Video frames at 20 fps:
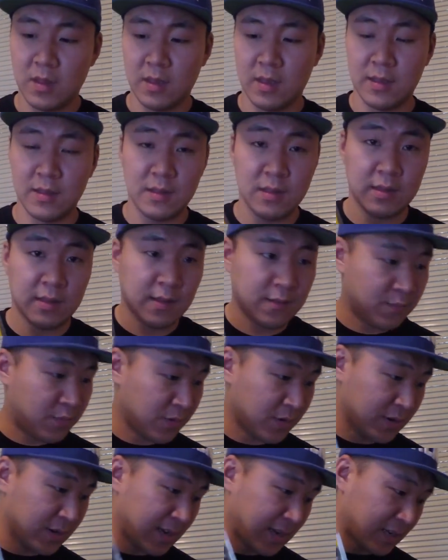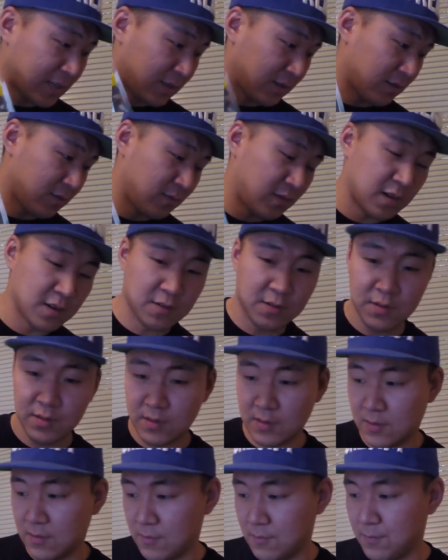And these have pretty good action in the water,
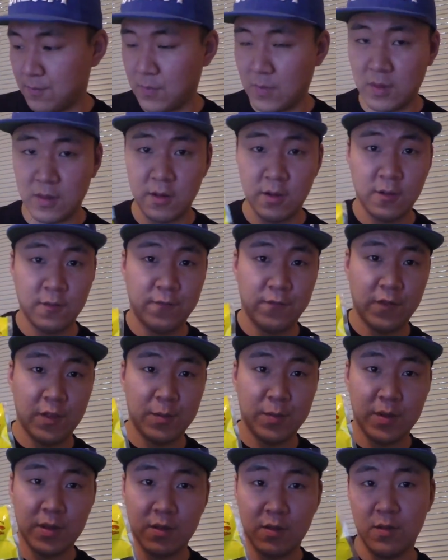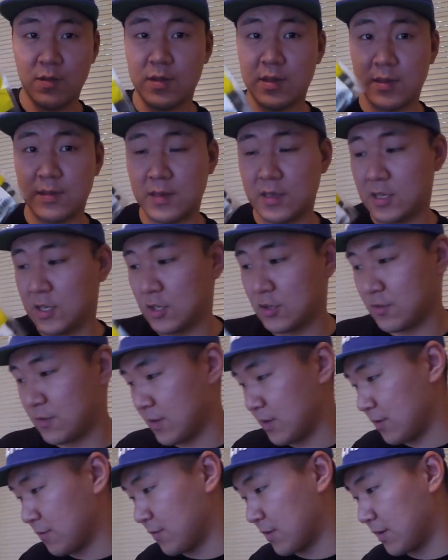so you know, flip it, use it as a jig
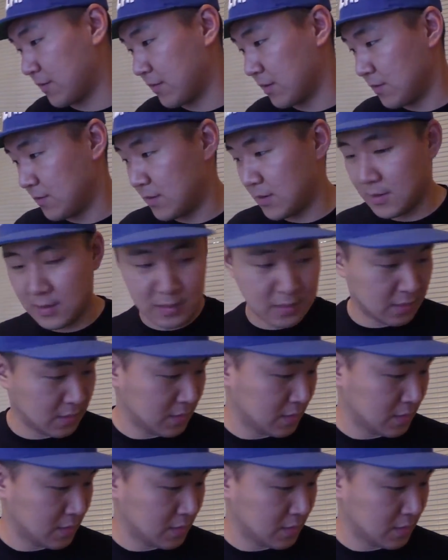trailer, whatever you want.